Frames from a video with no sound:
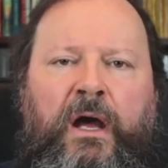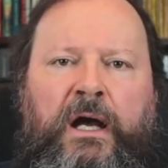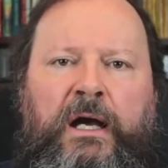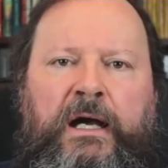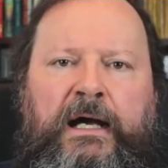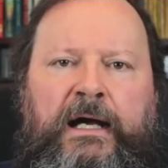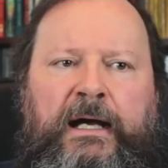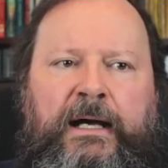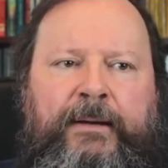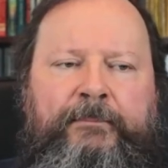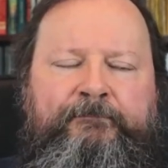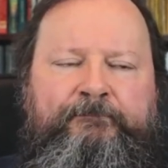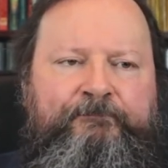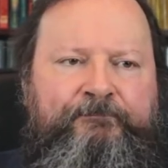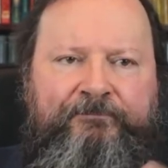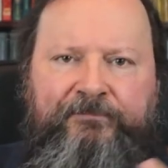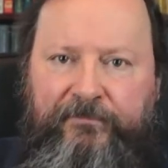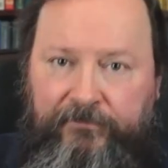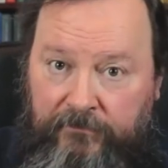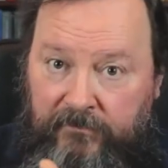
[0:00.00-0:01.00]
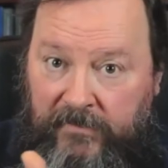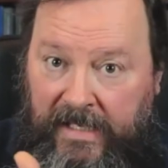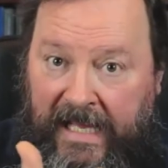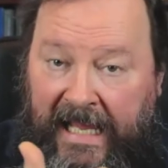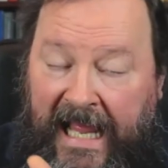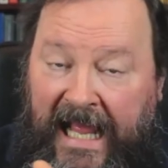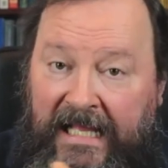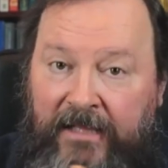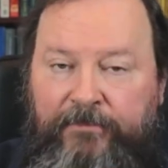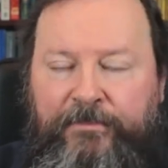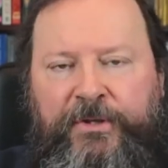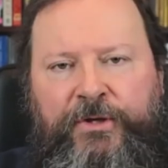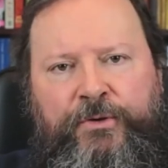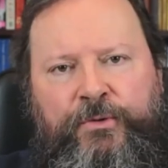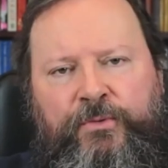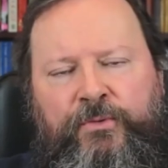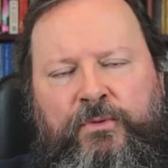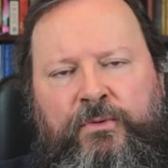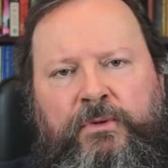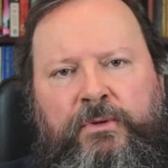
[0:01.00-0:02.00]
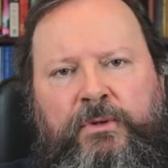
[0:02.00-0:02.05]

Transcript: help you